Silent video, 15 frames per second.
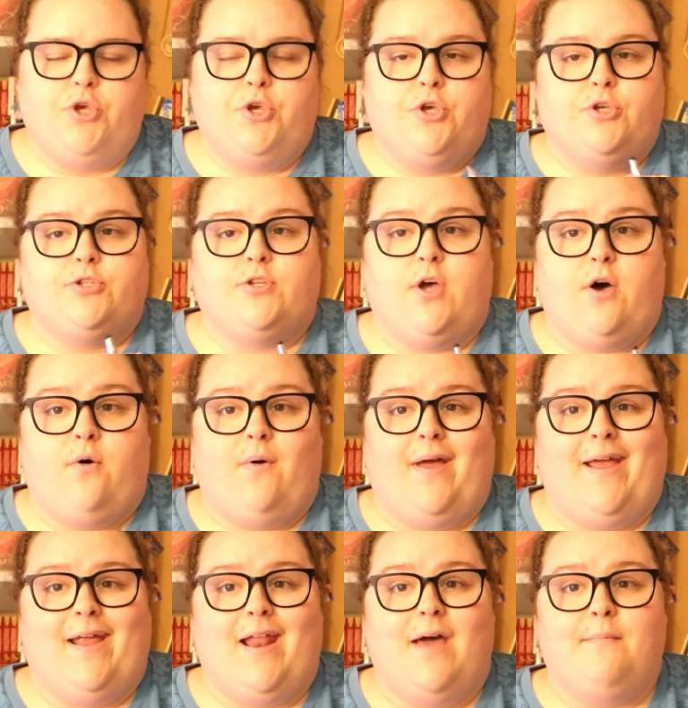So,
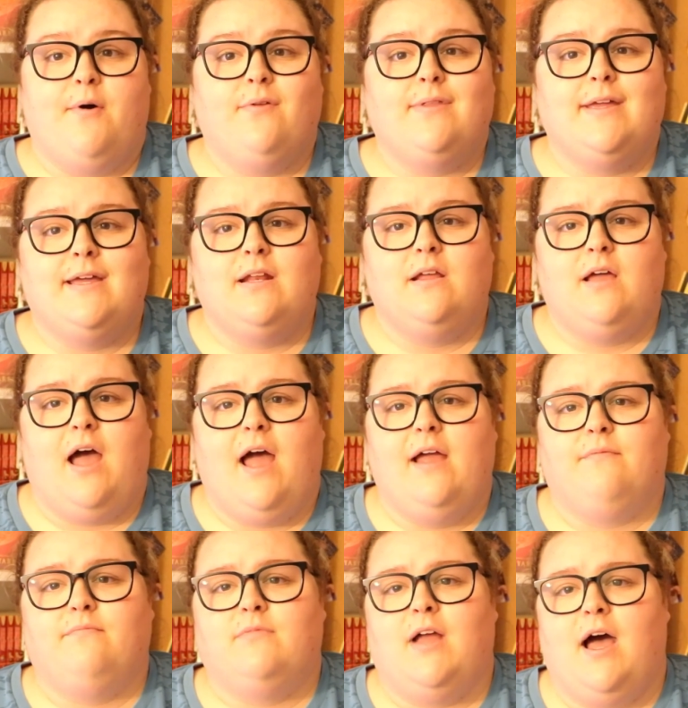and I'm
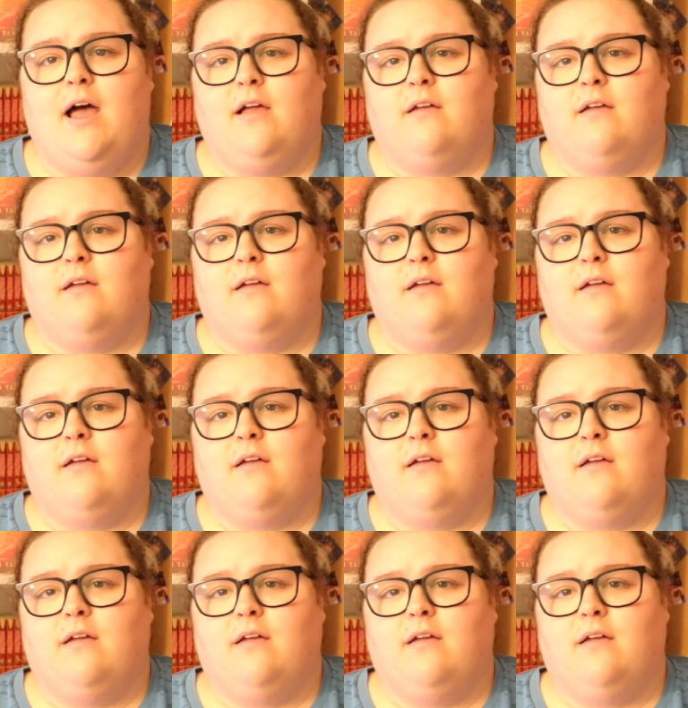not